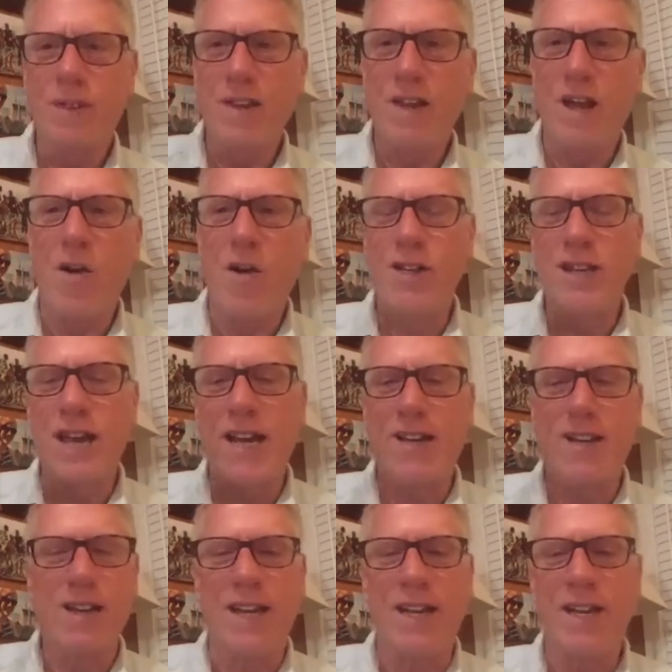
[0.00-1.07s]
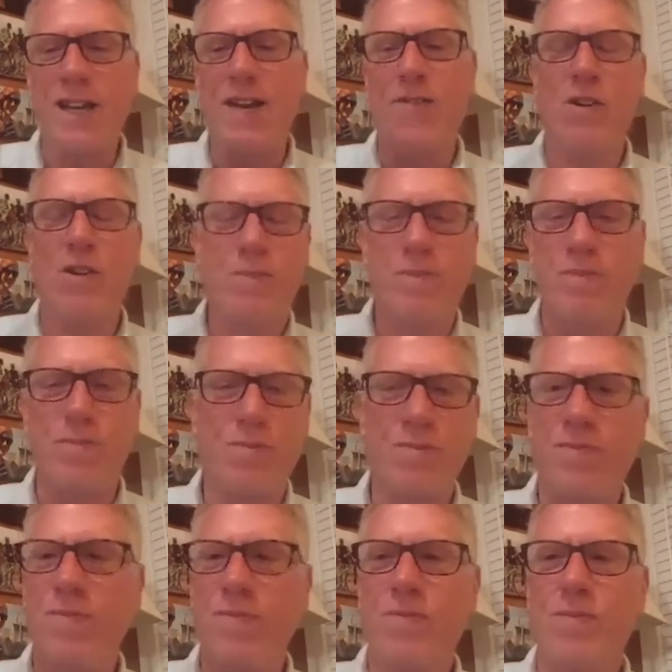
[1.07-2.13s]
always acted like he never
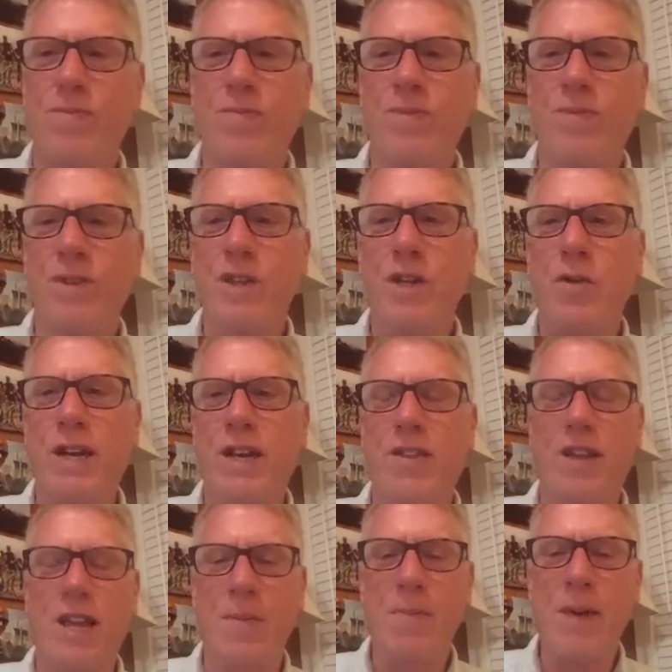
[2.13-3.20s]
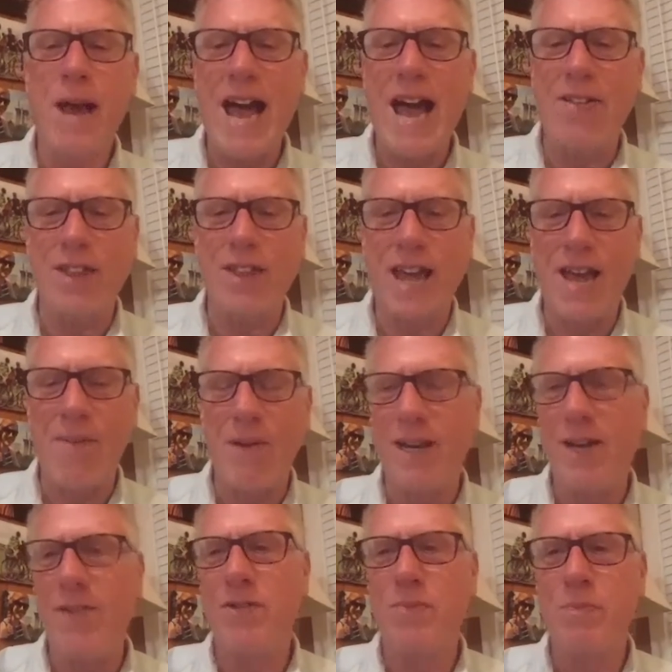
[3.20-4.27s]
knew anything about that, but
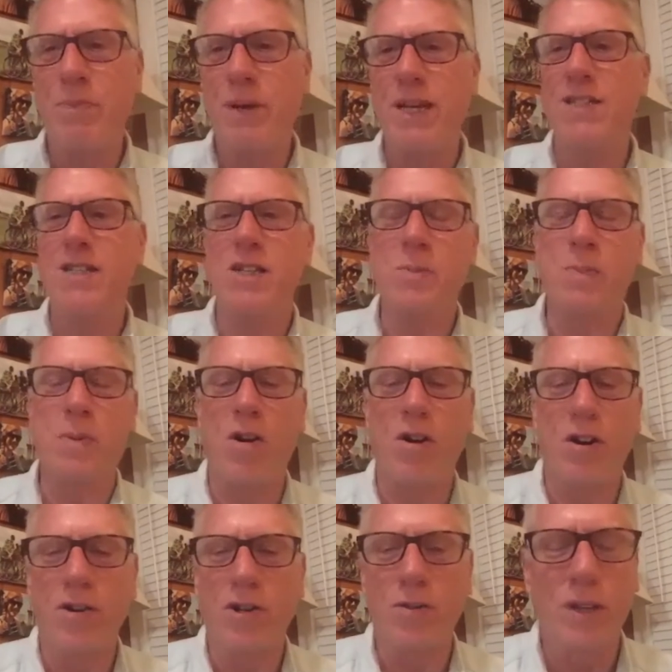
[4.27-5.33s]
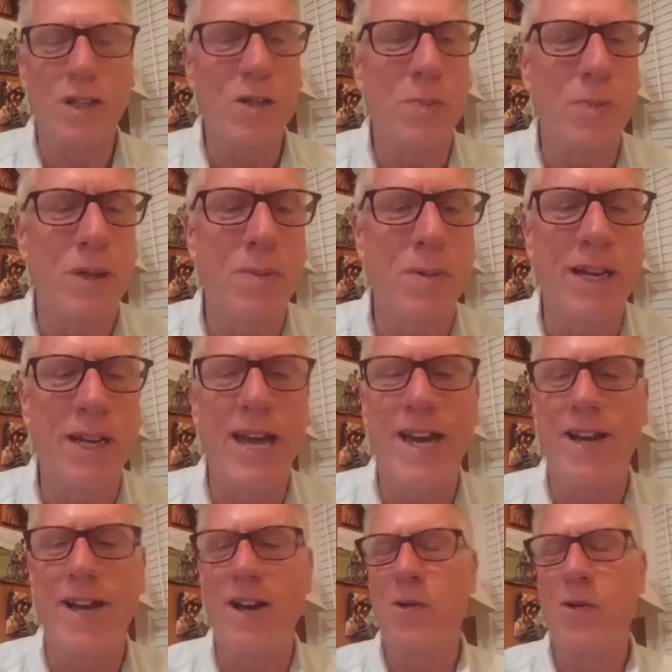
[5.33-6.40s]
he was business partners with these people. He had
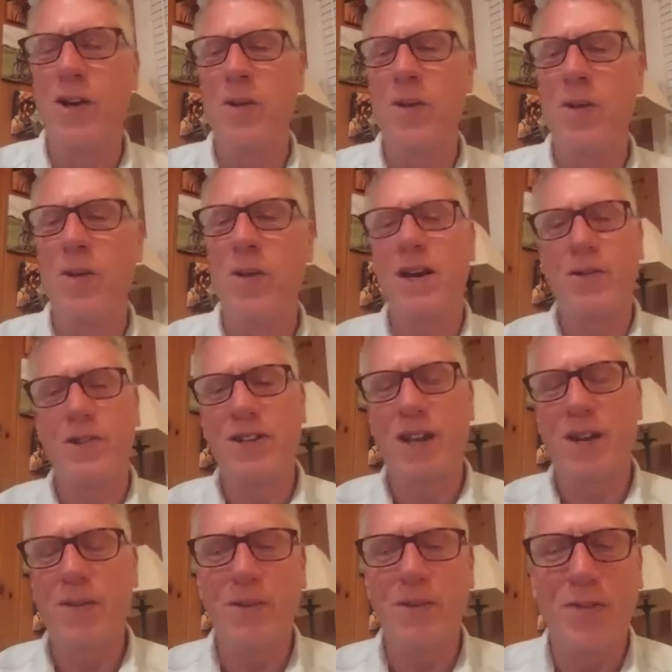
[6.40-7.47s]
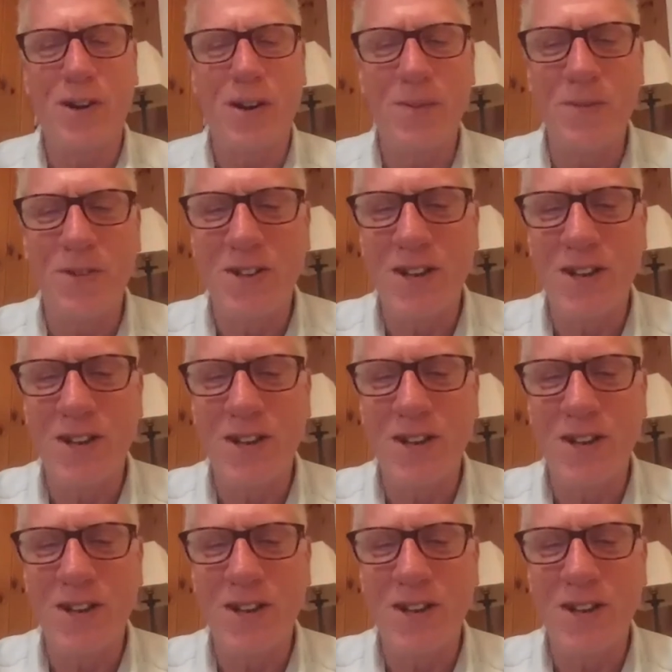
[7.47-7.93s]
to know where their money was coming from. So,